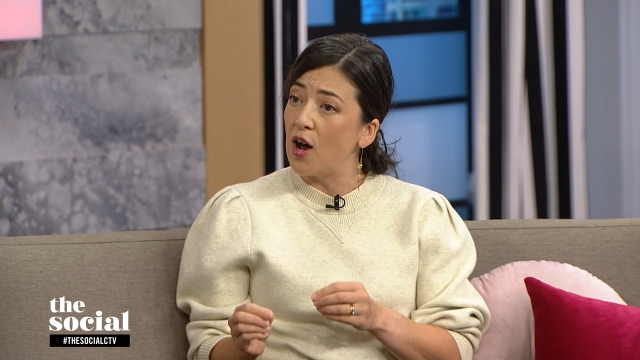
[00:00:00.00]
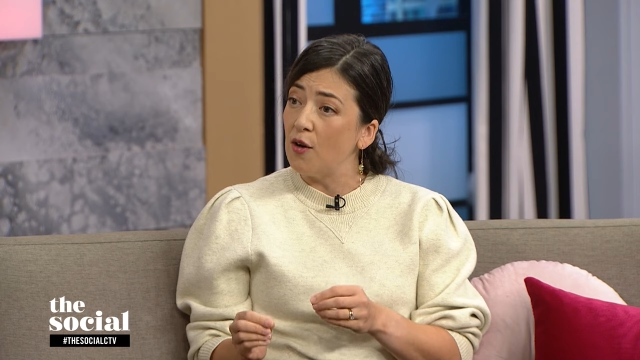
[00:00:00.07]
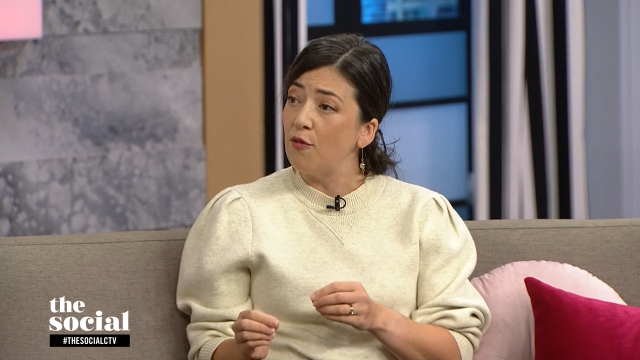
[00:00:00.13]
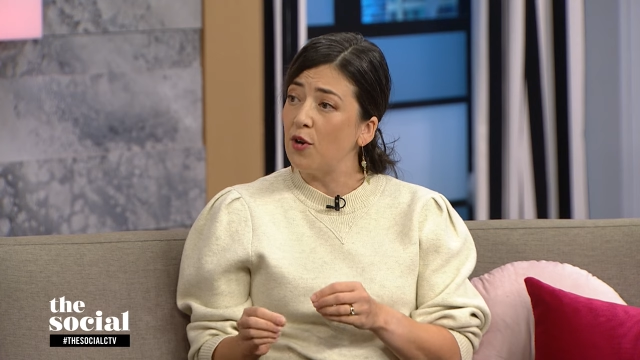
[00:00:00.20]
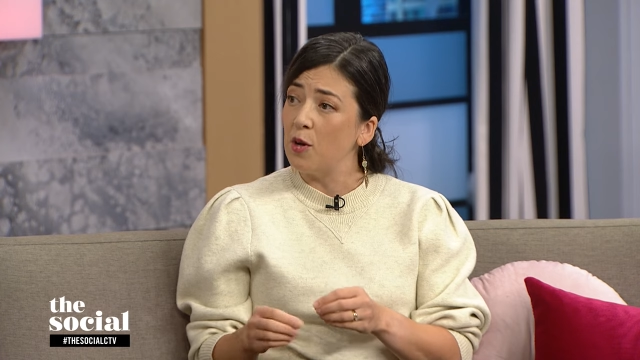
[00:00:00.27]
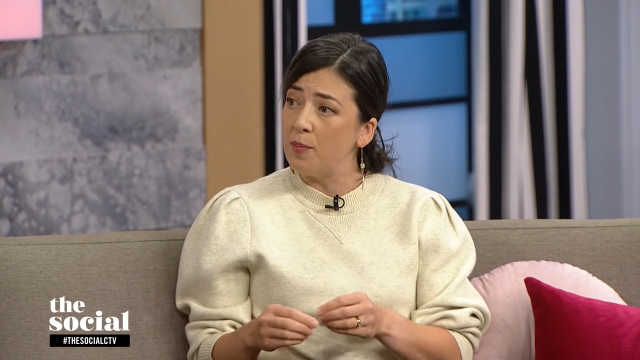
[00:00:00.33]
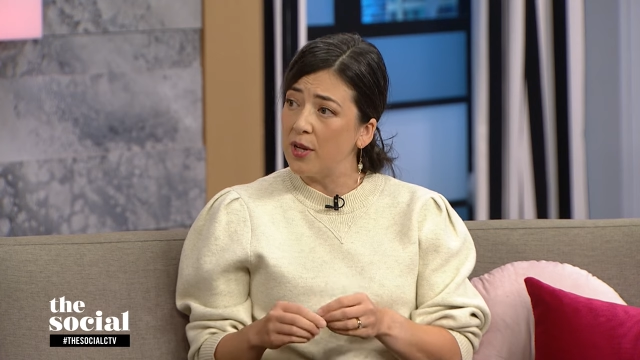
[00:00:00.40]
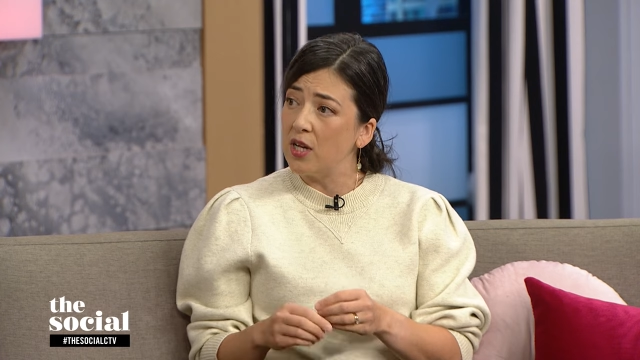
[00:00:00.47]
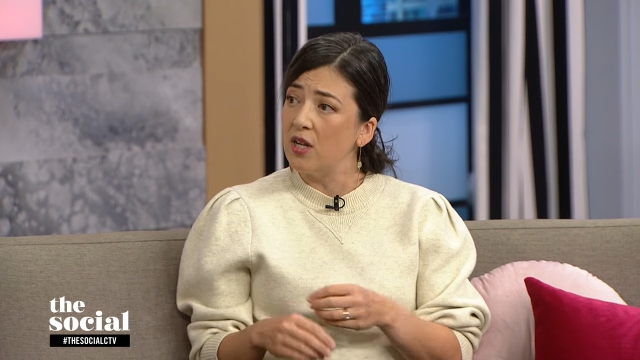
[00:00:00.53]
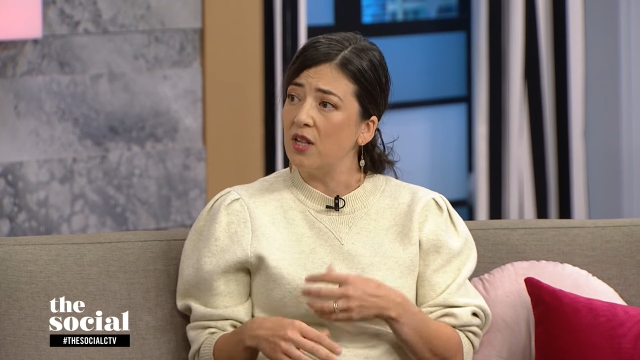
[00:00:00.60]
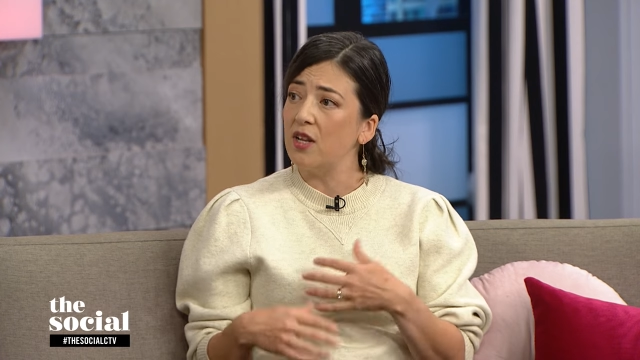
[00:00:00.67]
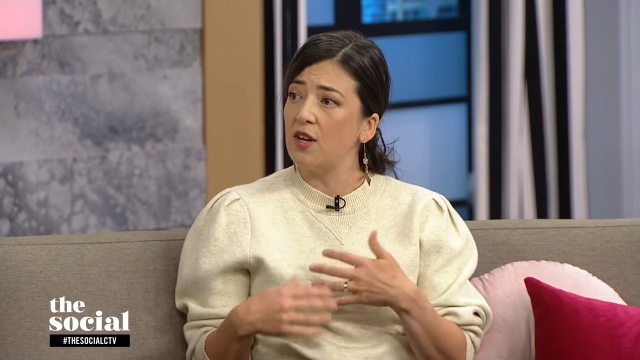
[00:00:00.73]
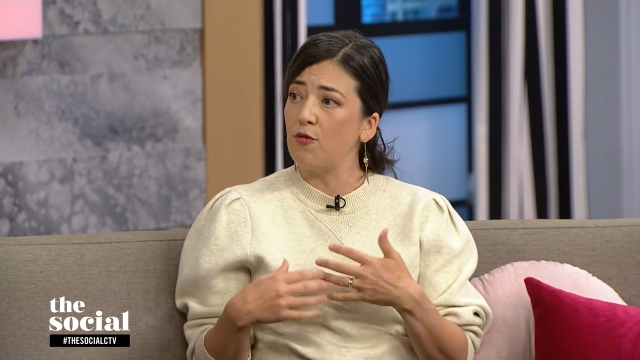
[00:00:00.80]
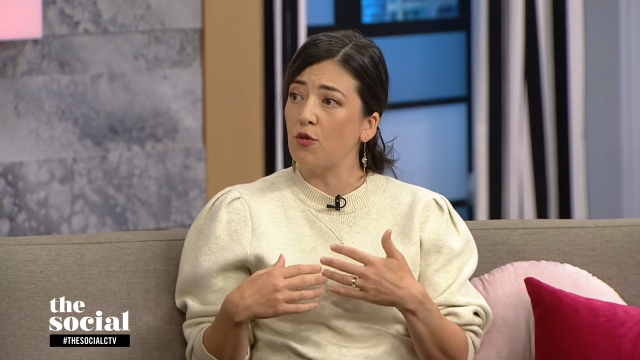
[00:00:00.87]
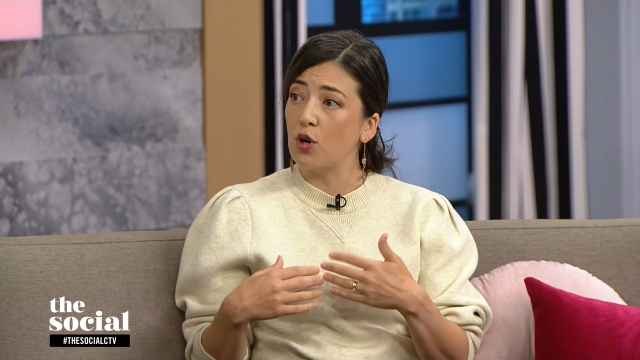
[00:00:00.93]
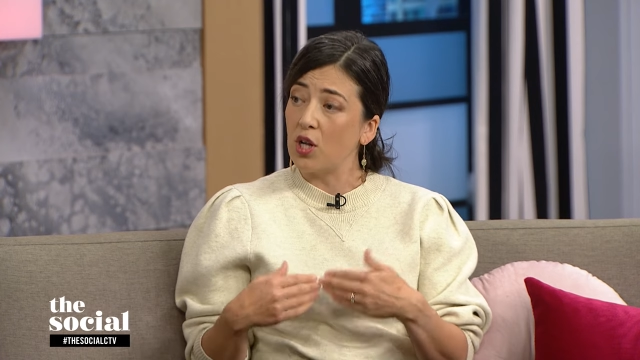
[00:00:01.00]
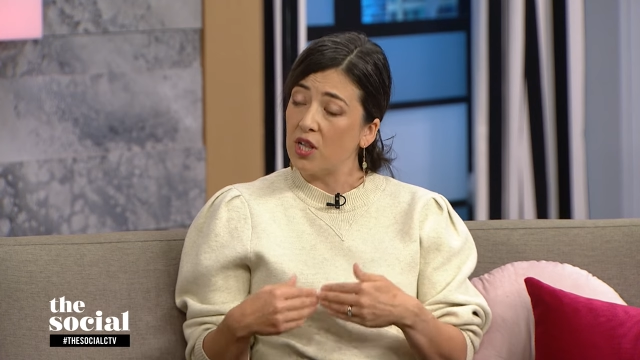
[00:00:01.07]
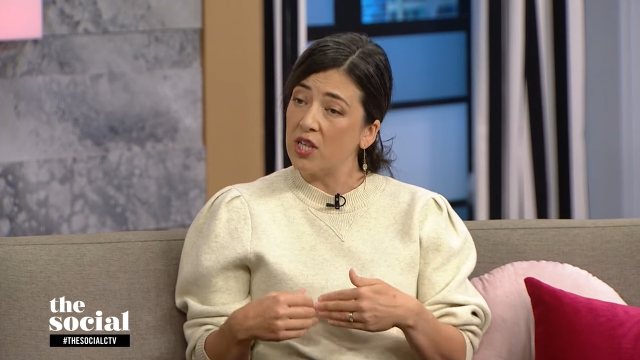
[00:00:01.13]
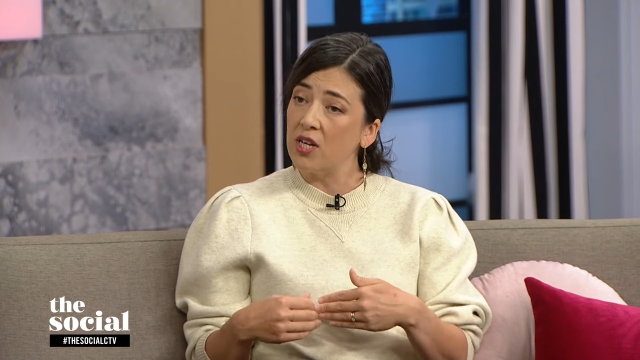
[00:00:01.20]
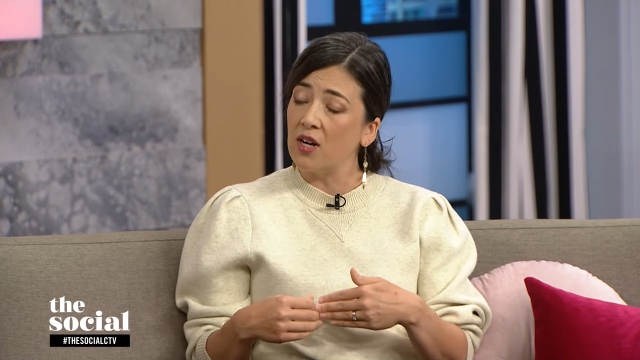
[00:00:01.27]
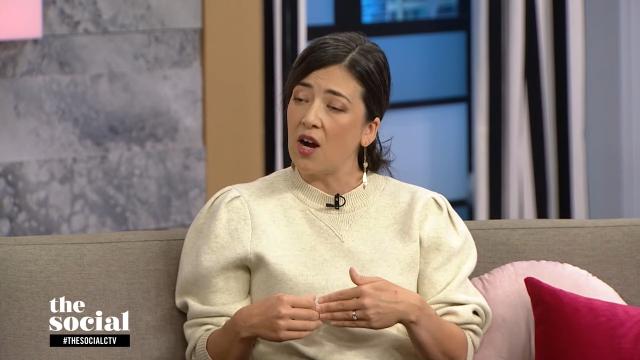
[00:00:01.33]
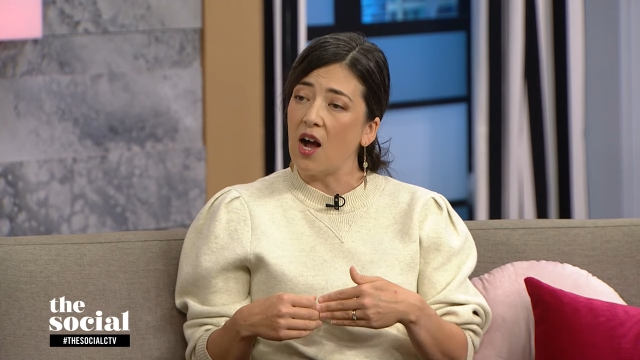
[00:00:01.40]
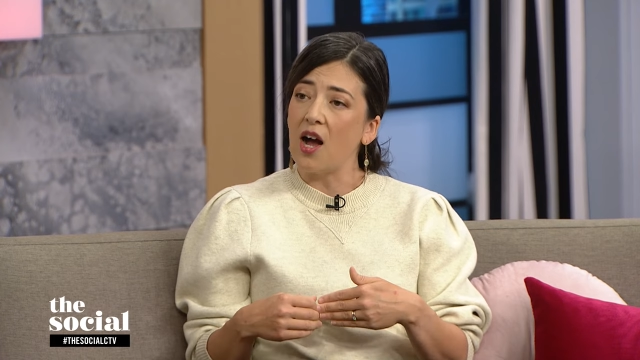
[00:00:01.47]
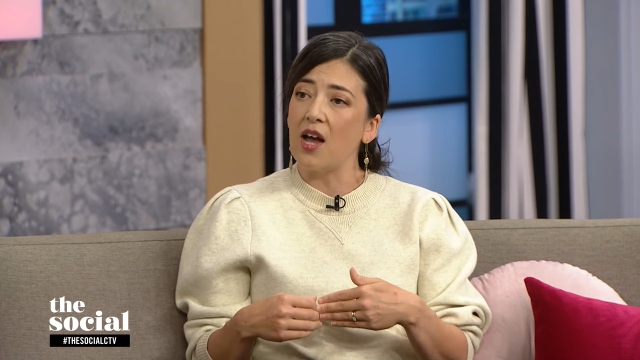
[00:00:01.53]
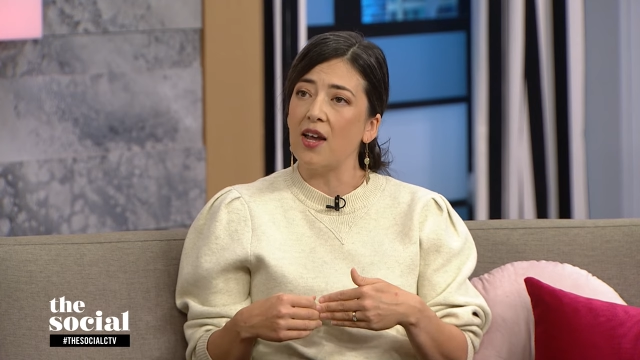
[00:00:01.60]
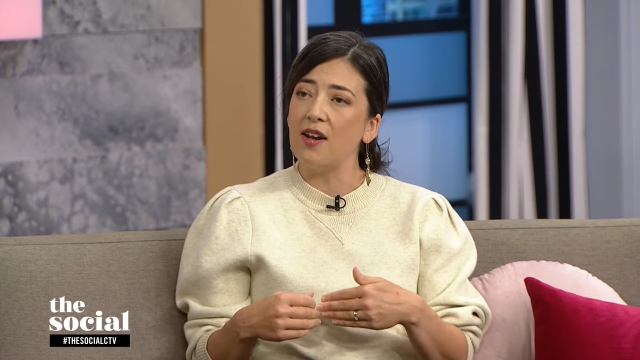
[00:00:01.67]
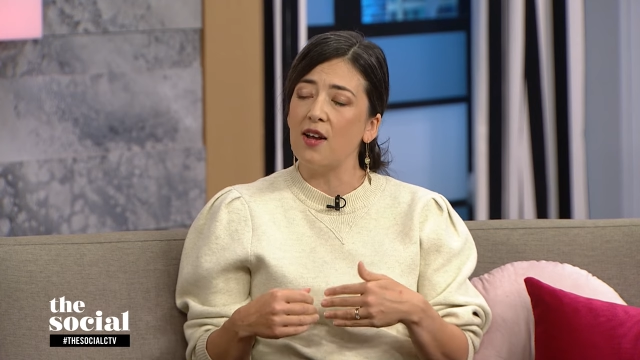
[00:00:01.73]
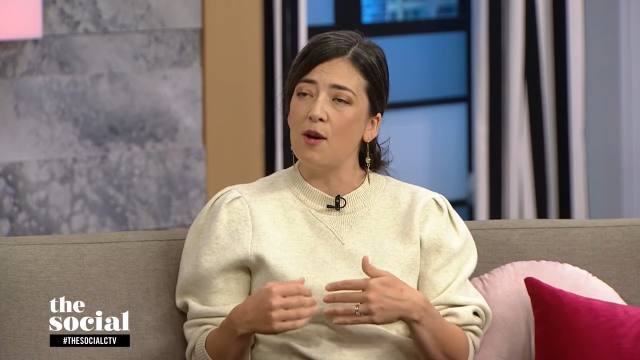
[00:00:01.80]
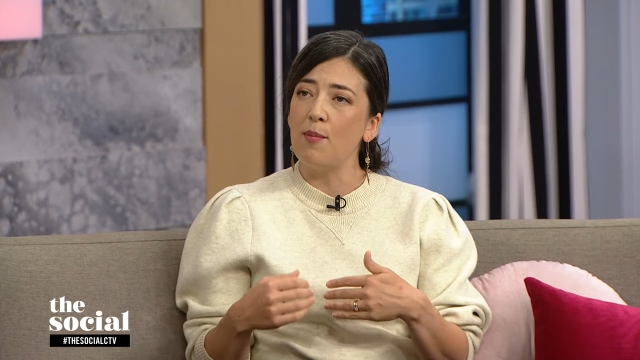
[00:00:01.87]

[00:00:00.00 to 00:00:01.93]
of a bill if we're clear-eyed